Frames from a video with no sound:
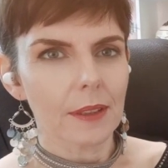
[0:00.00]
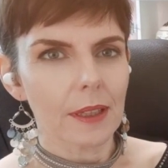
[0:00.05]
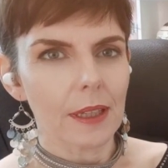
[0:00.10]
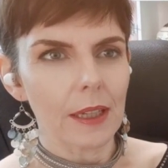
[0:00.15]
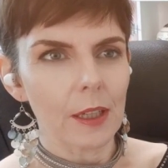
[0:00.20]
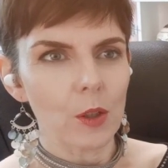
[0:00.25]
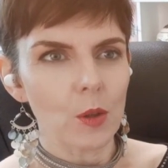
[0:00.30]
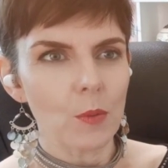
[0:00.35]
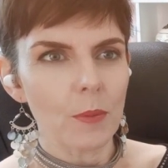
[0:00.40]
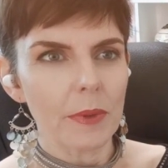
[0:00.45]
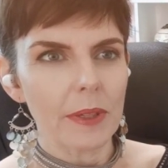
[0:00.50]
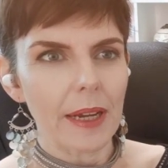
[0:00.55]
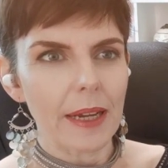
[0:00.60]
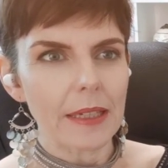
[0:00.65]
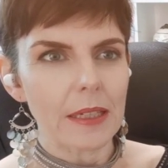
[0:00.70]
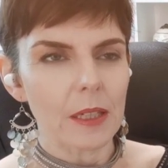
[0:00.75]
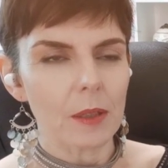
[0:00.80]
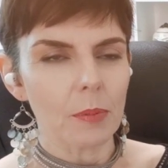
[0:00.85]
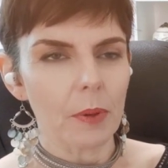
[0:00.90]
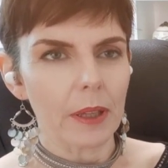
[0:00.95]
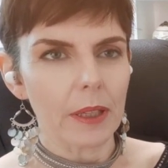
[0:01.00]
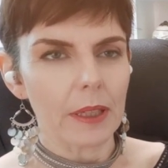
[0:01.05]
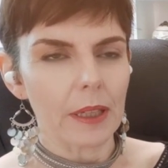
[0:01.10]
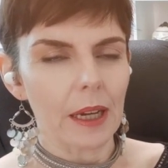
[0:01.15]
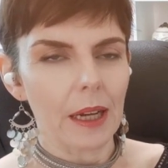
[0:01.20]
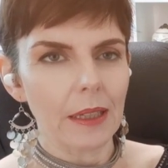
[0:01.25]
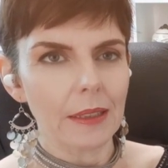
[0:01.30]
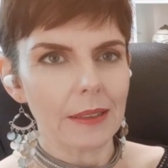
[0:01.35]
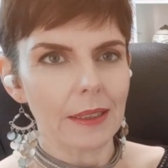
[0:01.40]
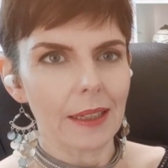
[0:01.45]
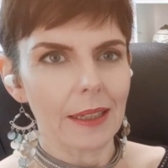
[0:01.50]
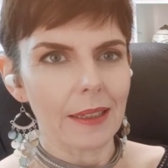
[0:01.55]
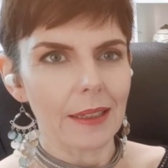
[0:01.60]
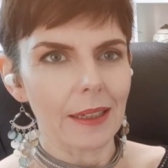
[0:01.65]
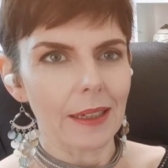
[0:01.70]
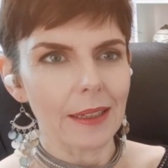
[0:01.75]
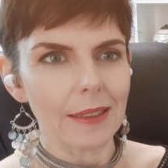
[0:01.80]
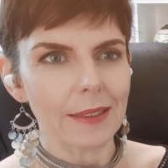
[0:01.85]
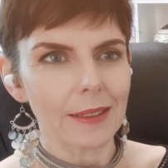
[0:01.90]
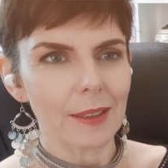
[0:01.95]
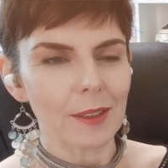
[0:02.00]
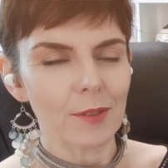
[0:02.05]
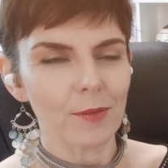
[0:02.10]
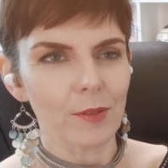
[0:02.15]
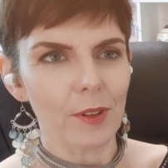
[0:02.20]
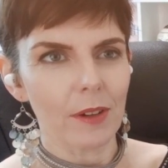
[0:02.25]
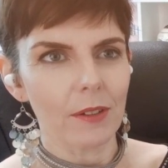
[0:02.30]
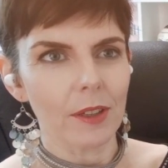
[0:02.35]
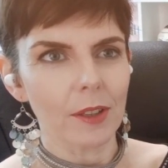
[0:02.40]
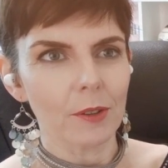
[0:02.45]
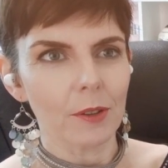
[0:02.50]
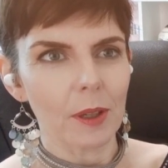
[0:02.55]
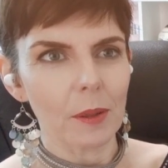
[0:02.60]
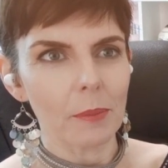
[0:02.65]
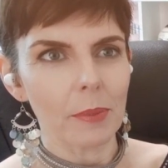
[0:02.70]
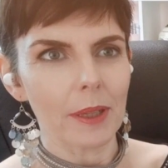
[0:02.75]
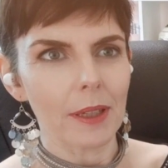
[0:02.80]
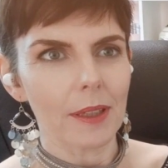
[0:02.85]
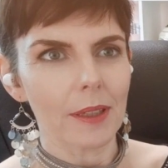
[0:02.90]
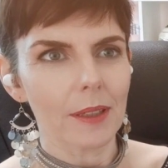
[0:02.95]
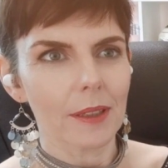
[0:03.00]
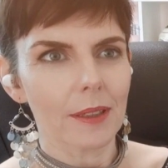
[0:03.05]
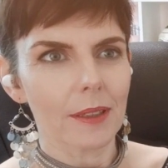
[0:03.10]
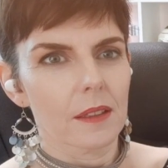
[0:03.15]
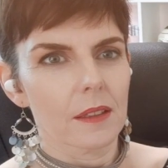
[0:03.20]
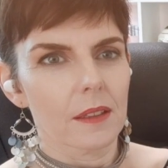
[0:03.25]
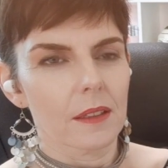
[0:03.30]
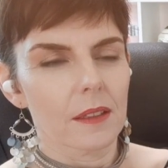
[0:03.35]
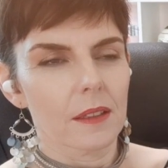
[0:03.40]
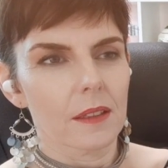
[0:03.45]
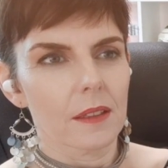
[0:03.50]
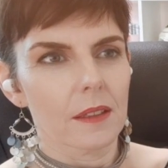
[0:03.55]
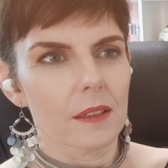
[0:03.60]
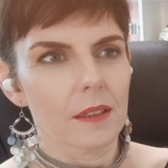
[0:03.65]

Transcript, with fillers: illuminated by the car's headlights. It's very creepy. Oh, there it is.